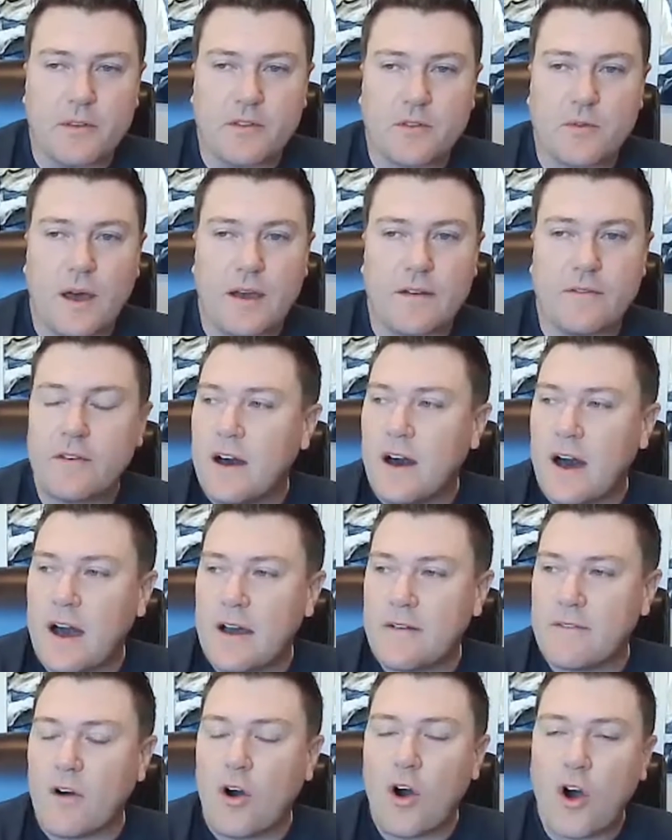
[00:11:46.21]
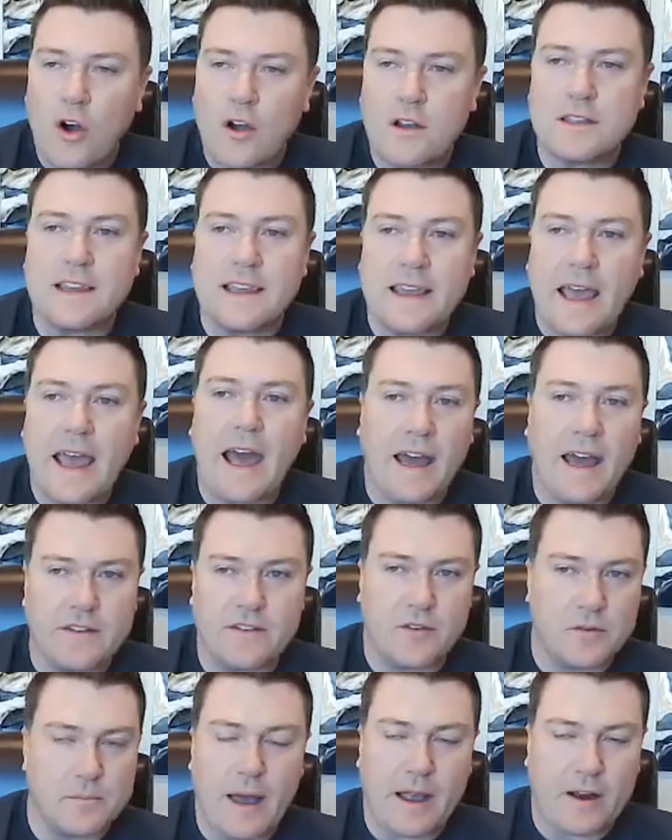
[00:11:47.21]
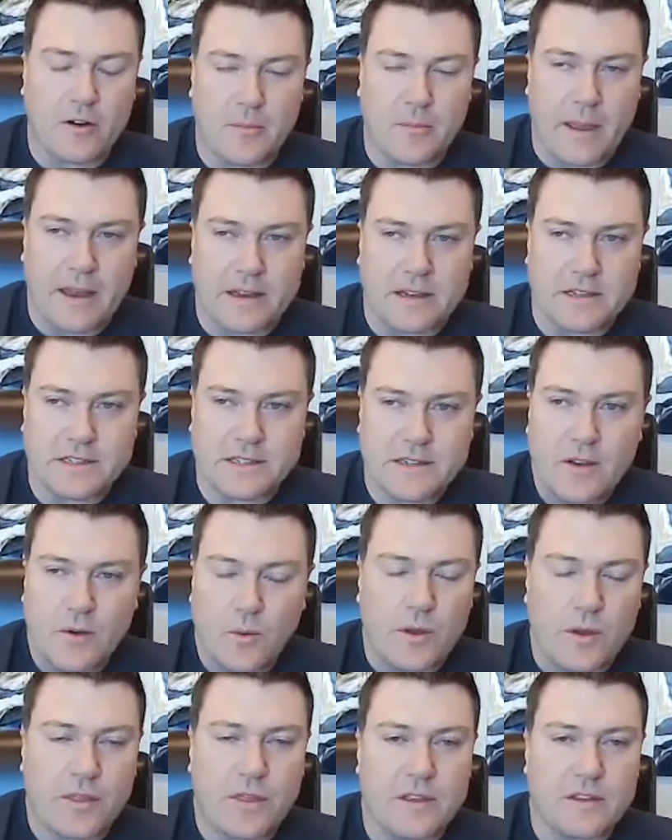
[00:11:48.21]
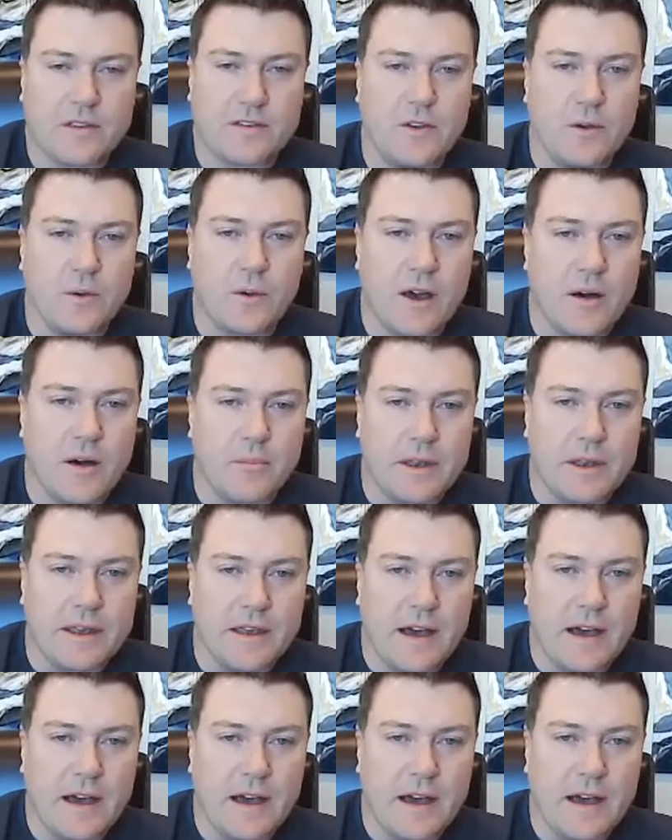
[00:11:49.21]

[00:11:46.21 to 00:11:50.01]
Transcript: So I've, I've hardly had to micromanage with this new company.